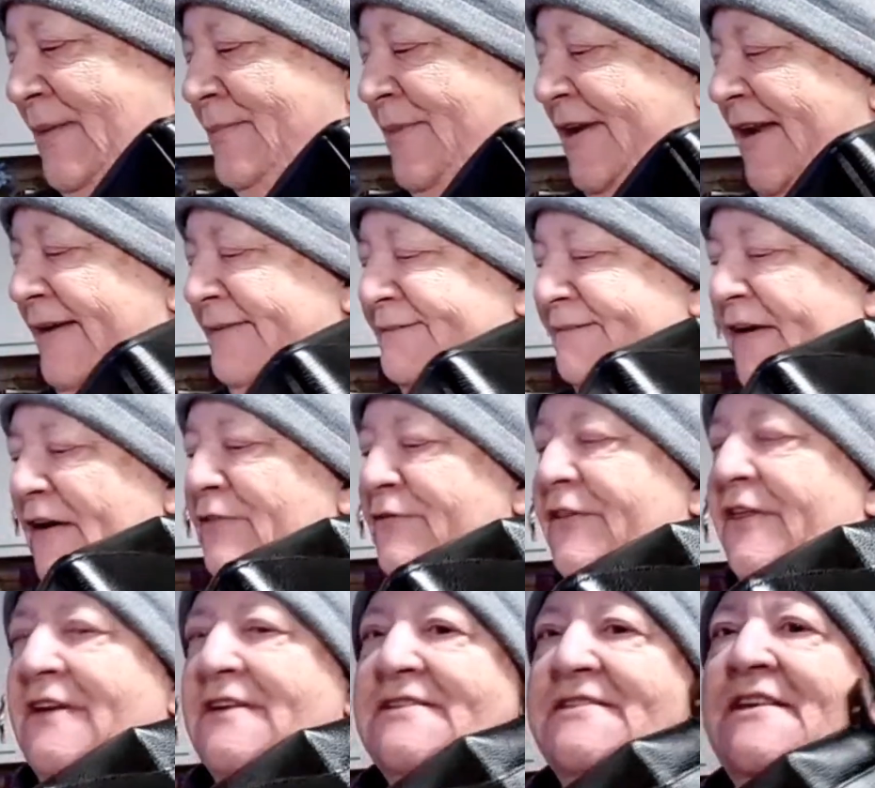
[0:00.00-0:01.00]
But I
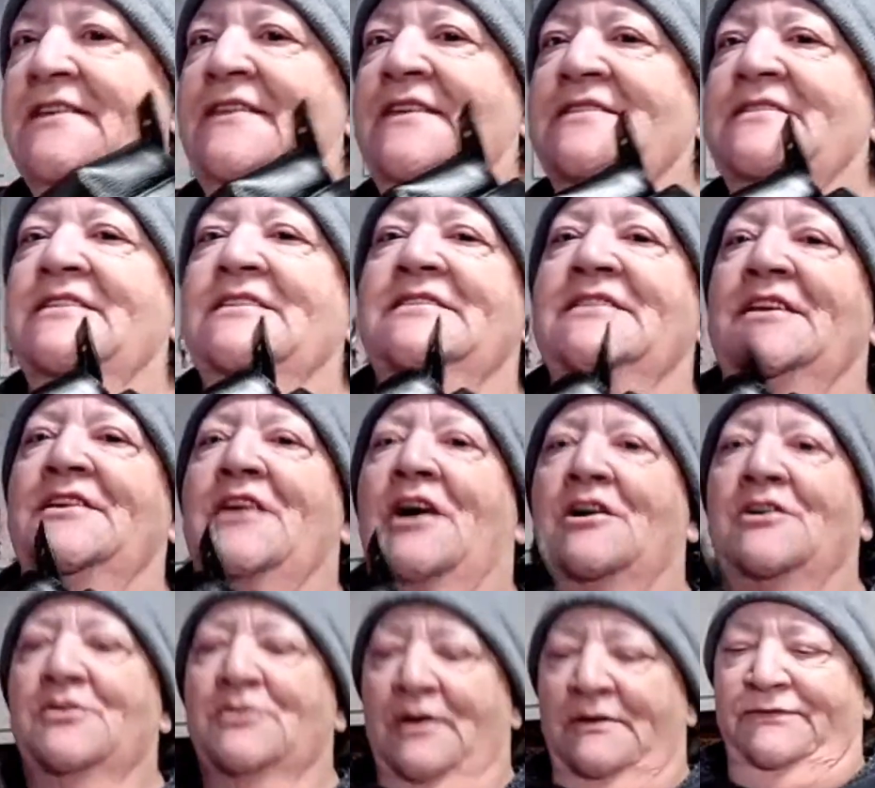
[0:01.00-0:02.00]
found this, and this is in
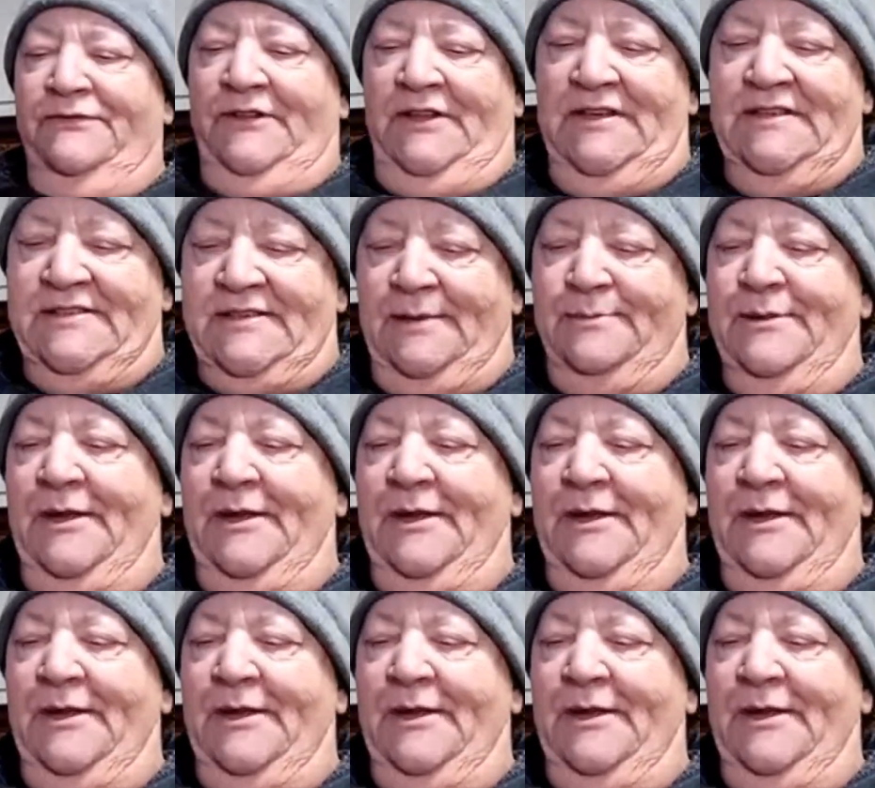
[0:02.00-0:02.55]
honor of Lisa